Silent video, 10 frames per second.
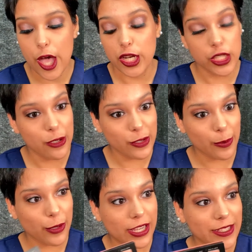No
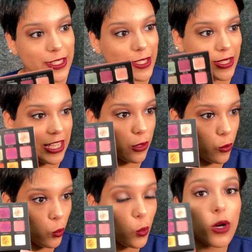surprise, it's like
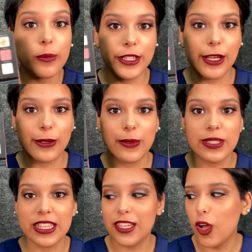warm tones and